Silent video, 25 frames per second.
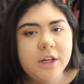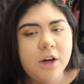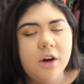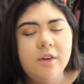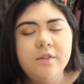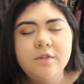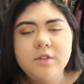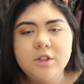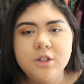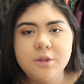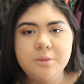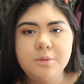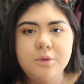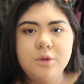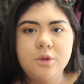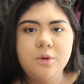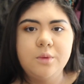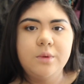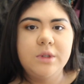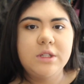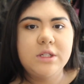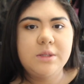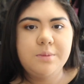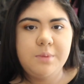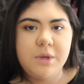comfortable
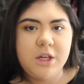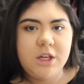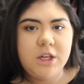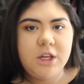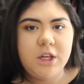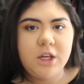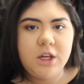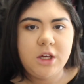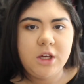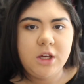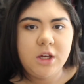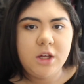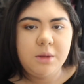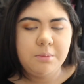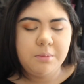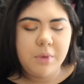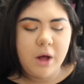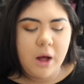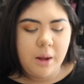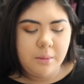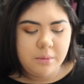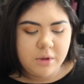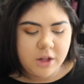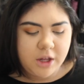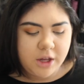with speaking in
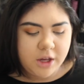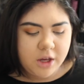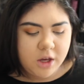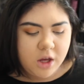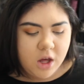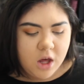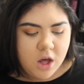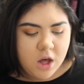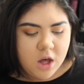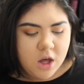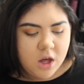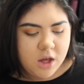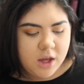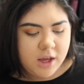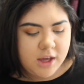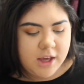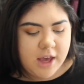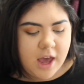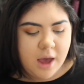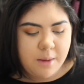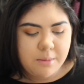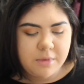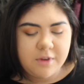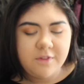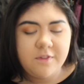public. It
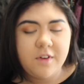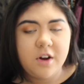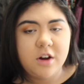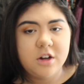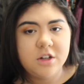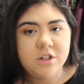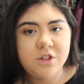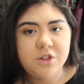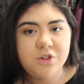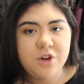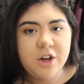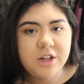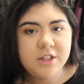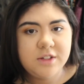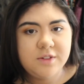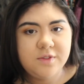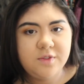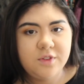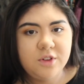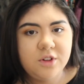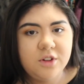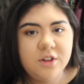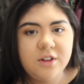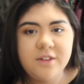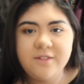can be very
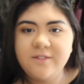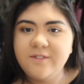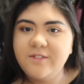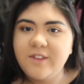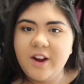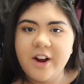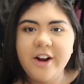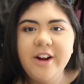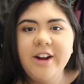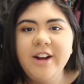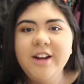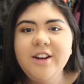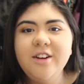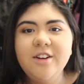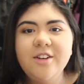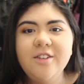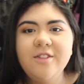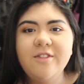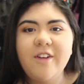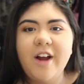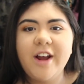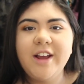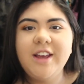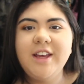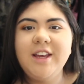stressful and very
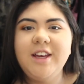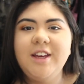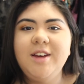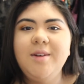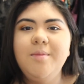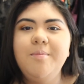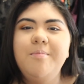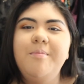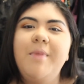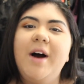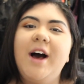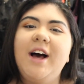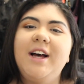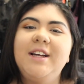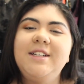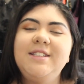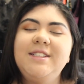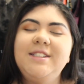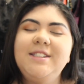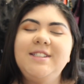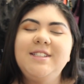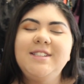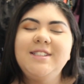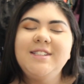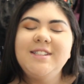nerve-wracking,
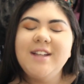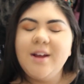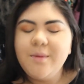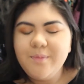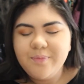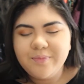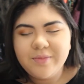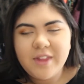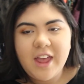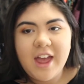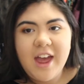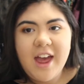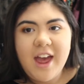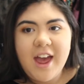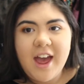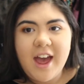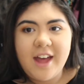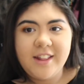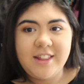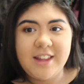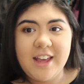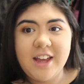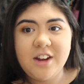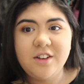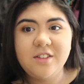but
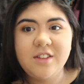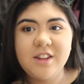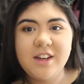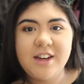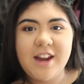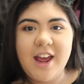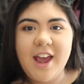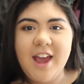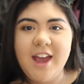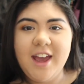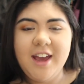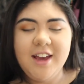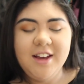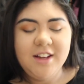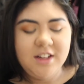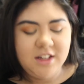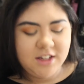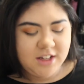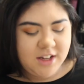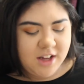at the end of the day,